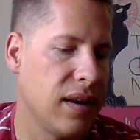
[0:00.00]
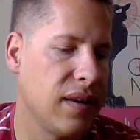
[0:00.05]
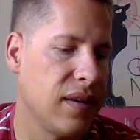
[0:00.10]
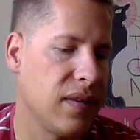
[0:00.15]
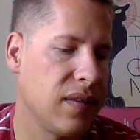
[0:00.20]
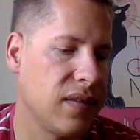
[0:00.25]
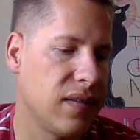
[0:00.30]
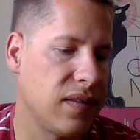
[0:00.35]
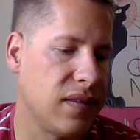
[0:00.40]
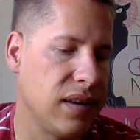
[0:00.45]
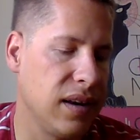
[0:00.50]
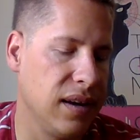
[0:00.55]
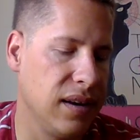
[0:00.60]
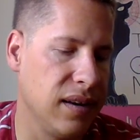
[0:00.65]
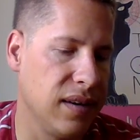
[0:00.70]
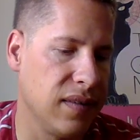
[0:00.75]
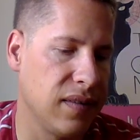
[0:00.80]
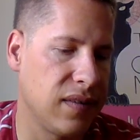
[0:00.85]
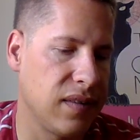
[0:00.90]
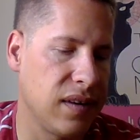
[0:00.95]

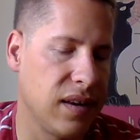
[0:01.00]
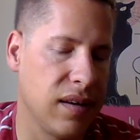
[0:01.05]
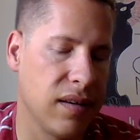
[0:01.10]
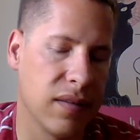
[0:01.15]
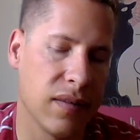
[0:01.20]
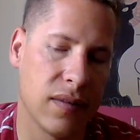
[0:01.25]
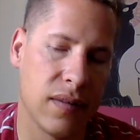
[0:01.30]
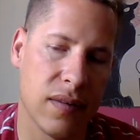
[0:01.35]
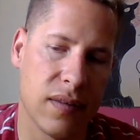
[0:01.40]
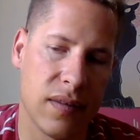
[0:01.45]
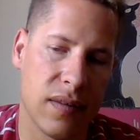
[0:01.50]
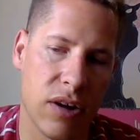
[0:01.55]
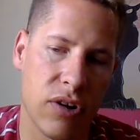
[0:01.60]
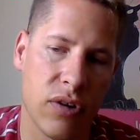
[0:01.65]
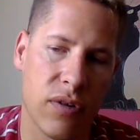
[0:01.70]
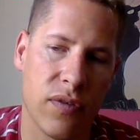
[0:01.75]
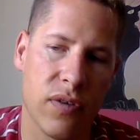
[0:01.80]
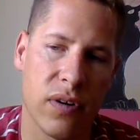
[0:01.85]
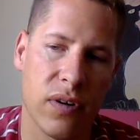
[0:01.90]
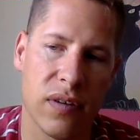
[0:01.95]
CDC is the
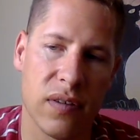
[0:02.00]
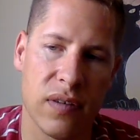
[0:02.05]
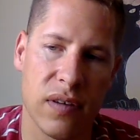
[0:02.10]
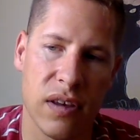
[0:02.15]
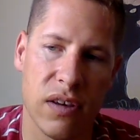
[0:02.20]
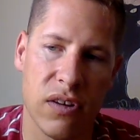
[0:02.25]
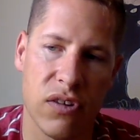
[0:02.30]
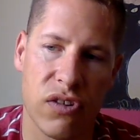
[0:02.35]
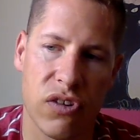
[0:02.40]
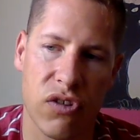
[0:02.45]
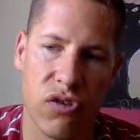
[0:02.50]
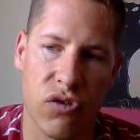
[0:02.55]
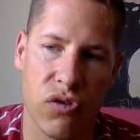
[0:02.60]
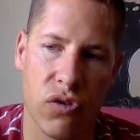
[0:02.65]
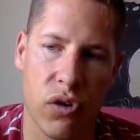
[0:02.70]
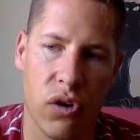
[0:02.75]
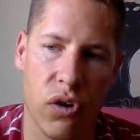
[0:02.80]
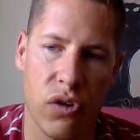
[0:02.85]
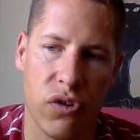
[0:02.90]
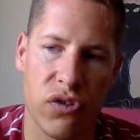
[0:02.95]
Center for Disease
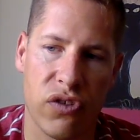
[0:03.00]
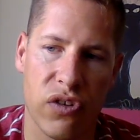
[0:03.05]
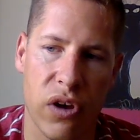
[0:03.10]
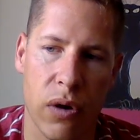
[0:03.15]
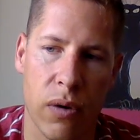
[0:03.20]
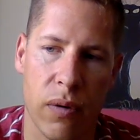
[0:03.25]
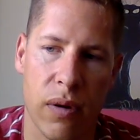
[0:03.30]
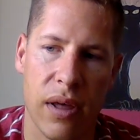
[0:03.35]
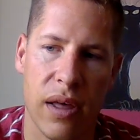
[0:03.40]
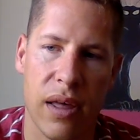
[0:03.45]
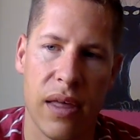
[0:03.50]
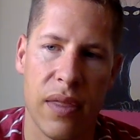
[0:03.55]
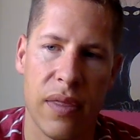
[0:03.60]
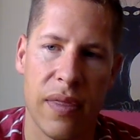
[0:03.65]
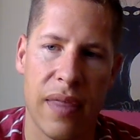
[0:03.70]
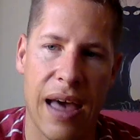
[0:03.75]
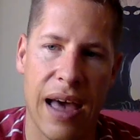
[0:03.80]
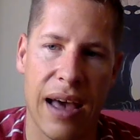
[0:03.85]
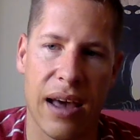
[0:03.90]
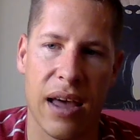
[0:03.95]
Control, so
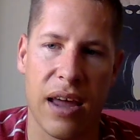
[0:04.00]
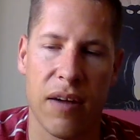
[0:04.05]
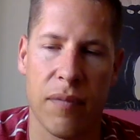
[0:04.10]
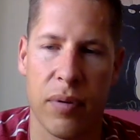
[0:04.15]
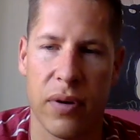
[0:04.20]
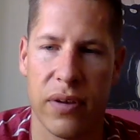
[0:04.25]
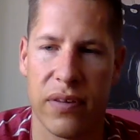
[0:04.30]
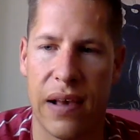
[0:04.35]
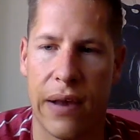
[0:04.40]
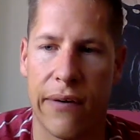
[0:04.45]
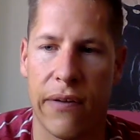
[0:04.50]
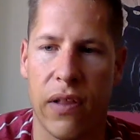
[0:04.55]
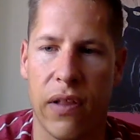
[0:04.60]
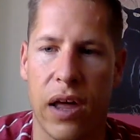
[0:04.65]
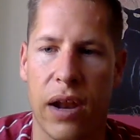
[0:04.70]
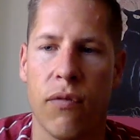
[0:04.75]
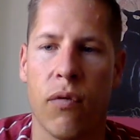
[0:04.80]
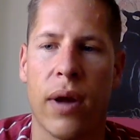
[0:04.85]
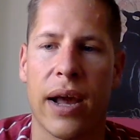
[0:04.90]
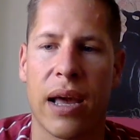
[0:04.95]
that kind of puts out a
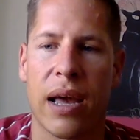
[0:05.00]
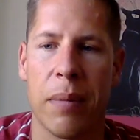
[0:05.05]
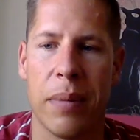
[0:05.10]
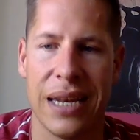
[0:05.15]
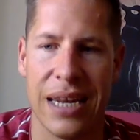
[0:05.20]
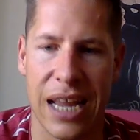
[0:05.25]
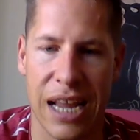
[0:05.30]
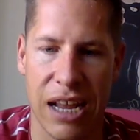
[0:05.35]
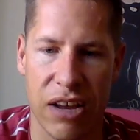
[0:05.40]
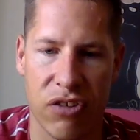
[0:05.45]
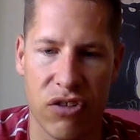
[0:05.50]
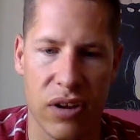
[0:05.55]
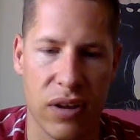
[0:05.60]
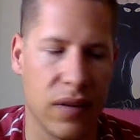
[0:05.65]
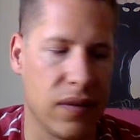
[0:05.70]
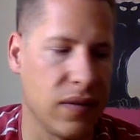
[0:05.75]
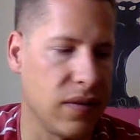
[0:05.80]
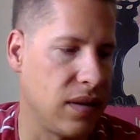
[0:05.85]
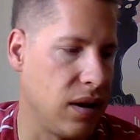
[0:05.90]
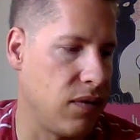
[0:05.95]
lot of
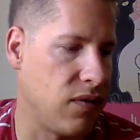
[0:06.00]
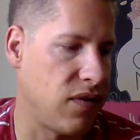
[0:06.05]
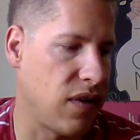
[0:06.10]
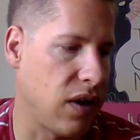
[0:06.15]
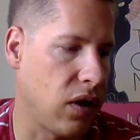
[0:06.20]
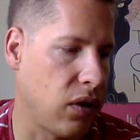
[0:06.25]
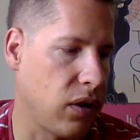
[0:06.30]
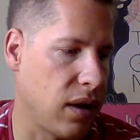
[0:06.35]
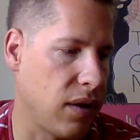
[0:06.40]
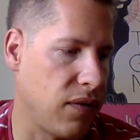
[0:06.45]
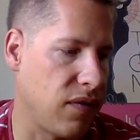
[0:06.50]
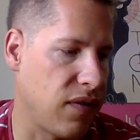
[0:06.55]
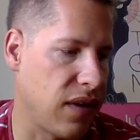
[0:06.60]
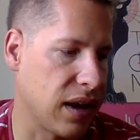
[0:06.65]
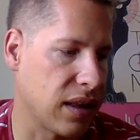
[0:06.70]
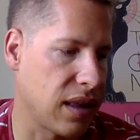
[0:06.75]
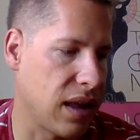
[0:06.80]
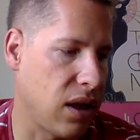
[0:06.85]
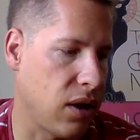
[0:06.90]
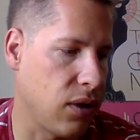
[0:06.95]
recommendations that
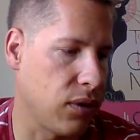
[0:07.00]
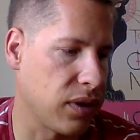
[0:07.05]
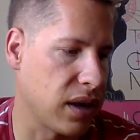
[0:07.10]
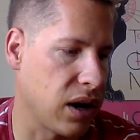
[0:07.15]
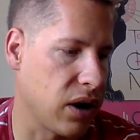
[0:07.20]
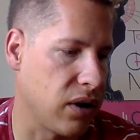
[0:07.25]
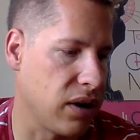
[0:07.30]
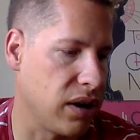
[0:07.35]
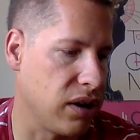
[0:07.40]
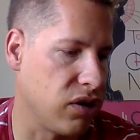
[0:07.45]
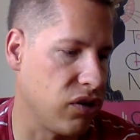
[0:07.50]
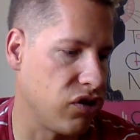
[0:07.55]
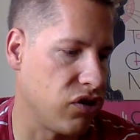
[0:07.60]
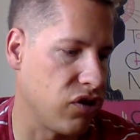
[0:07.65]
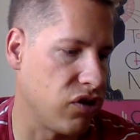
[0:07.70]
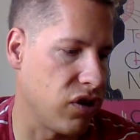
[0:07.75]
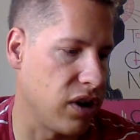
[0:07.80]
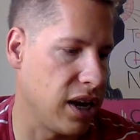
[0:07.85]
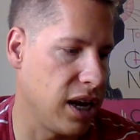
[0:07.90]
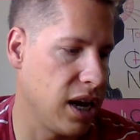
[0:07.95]
affect the healthcare
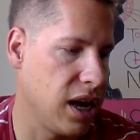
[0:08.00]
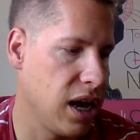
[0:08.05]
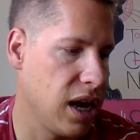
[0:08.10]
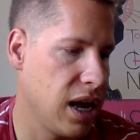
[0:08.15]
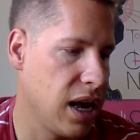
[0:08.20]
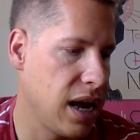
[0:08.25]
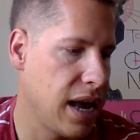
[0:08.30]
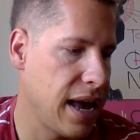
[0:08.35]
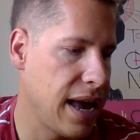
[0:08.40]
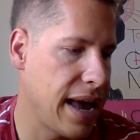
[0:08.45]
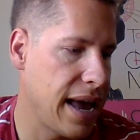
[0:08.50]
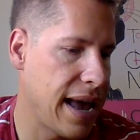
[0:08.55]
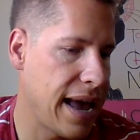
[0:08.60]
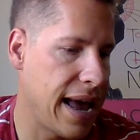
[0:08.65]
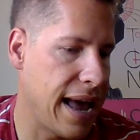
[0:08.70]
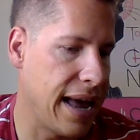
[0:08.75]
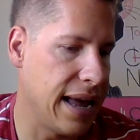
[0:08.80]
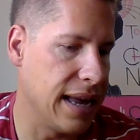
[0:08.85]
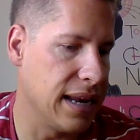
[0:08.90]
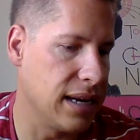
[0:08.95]
industry.
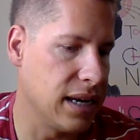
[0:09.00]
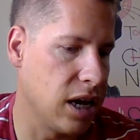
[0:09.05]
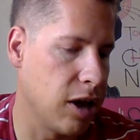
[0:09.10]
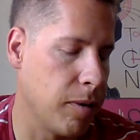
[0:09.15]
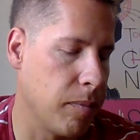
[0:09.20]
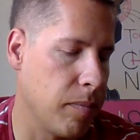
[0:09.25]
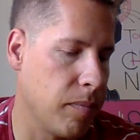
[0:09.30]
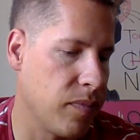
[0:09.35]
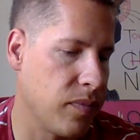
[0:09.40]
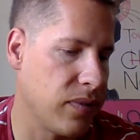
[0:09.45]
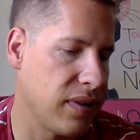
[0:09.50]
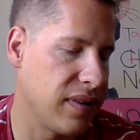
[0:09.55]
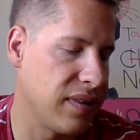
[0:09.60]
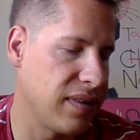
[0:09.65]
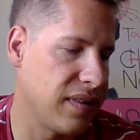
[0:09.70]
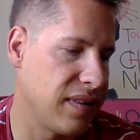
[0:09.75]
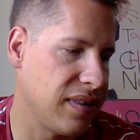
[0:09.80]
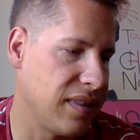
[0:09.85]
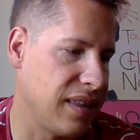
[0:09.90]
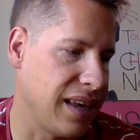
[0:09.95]
And
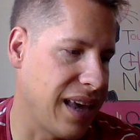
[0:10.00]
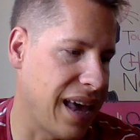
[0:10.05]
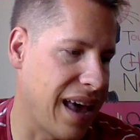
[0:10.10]
the